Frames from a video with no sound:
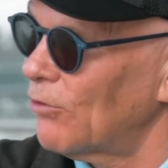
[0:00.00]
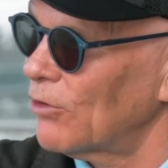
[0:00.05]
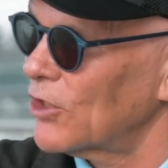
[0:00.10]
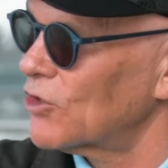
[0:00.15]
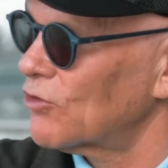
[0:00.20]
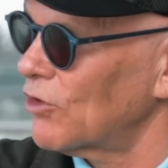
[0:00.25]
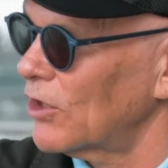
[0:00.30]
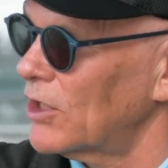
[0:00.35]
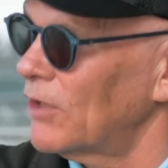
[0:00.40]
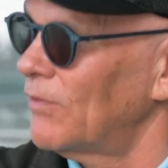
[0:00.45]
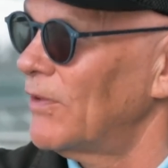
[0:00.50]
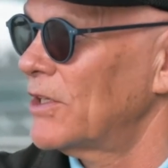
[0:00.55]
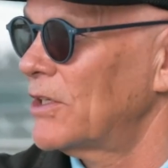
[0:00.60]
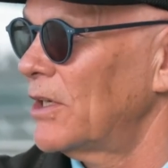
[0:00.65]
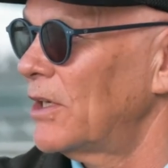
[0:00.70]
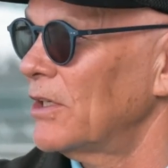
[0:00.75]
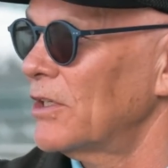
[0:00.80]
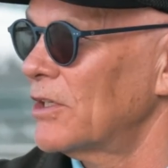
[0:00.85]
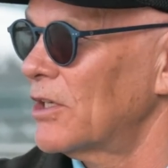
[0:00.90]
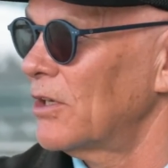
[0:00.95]
restrictive is
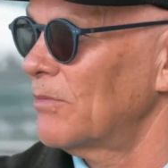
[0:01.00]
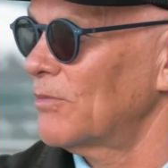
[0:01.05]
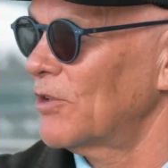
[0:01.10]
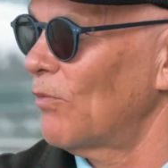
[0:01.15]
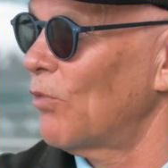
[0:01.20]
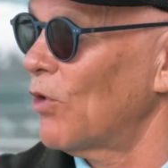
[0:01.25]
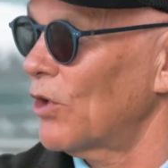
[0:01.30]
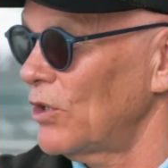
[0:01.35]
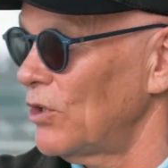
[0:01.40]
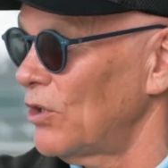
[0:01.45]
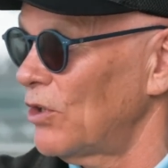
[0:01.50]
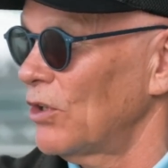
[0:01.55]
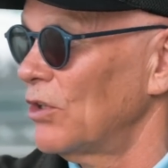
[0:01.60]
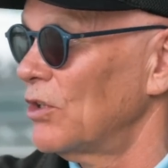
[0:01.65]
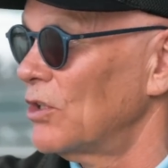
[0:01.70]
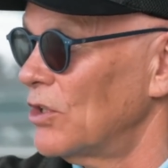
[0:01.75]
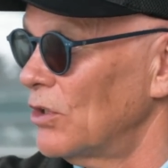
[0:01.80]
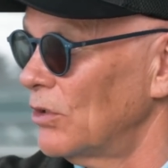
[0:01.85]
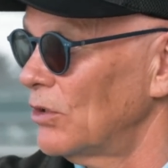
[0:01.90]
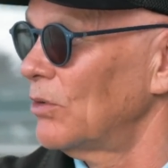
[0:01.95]
it in terms of what you
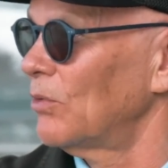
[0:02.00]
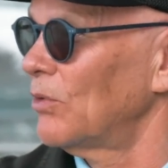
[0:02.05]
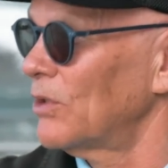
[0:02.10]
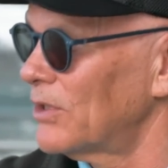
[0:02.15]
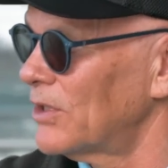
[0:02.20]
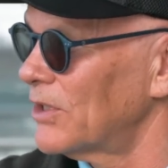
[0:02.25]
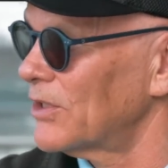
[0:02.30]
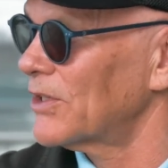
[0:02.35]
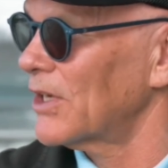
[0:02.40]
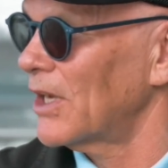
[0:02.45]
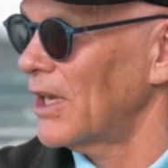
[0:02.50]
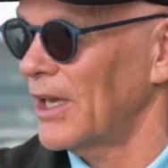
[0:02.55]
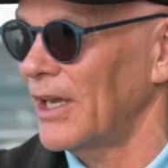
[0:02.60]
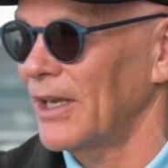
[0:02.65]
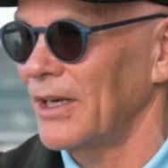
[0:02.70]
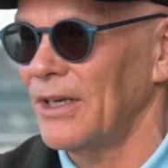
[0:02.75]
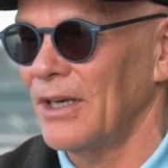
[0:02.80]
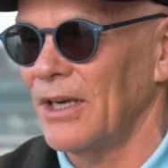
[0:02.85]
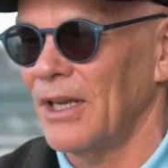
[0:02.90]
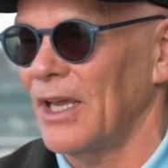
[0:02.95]
can do with
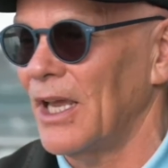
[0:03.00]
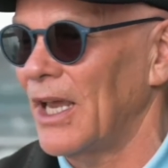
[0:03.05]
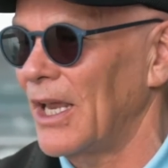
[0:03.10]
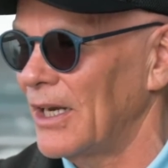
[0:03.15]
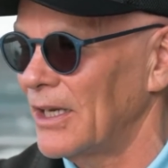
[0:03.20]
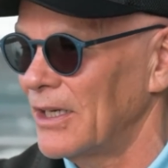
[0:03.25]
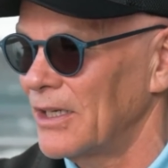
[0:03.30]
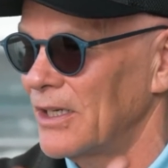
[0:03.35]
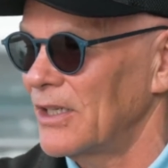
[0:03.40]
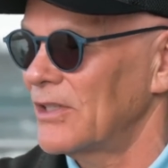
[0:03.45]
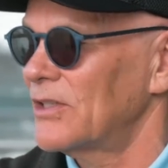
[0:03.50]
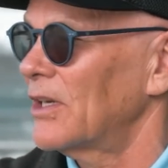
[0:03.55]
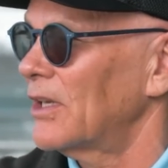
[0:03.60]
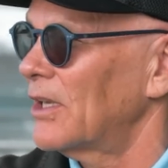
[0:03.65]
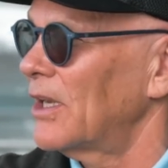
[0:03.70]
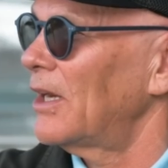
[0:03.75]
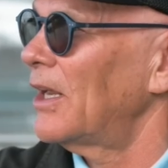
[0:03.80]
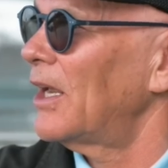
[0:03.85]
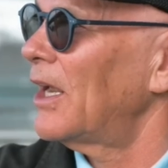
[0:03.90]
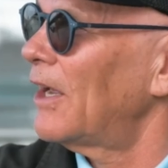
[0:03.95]
design? And is it
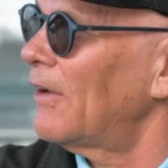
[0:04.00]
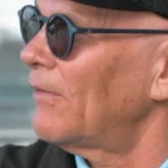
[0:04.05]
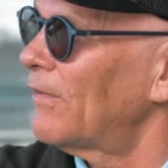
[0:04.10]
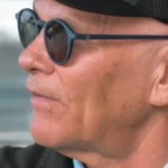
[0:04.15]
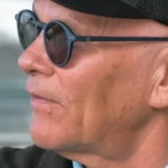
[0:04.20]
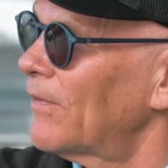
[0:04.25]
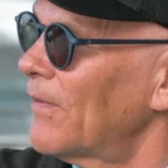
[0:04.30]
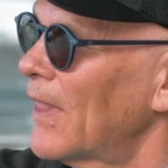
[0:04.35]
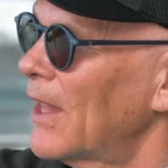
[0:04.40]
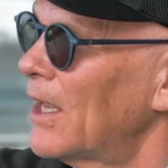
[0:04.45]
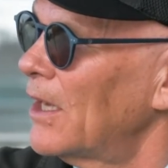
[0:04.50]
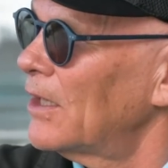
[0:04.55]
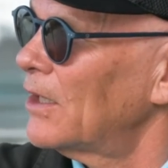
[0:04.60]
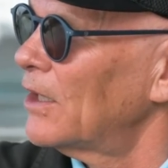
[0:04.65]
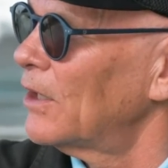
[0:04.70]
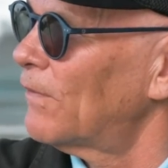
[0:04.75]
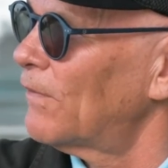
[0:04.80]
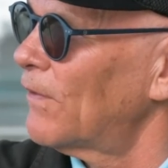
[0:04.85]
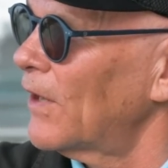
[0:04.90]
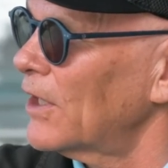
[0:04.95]
going to have
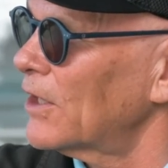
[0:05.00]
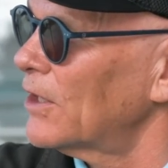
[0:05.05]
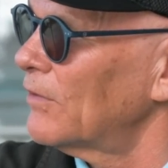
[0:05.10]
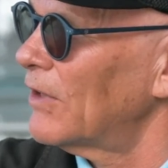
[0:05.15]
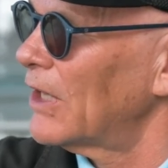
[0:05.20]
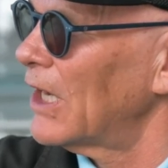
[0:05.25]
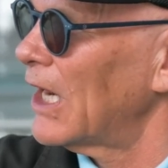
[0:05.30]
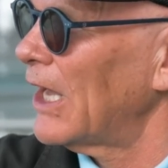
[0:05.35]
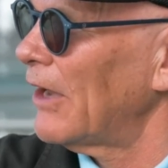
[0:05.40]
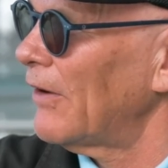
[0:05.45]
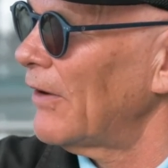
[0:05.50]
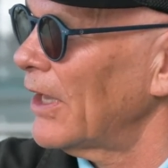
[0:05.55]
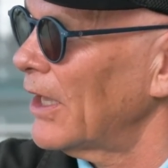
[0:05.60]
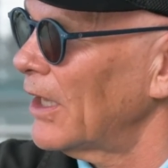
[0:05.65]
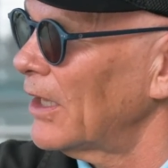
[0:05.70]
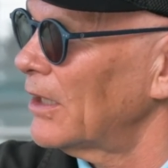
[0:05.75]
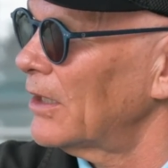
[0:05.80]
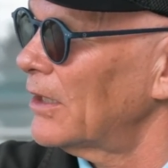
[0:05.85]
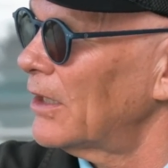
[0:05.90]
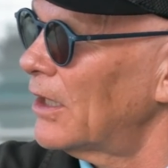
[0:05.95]
the effect of
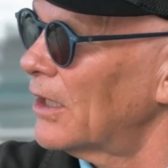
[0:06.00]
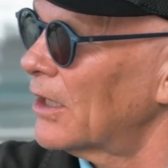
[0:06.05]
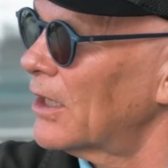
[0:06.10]
allowing a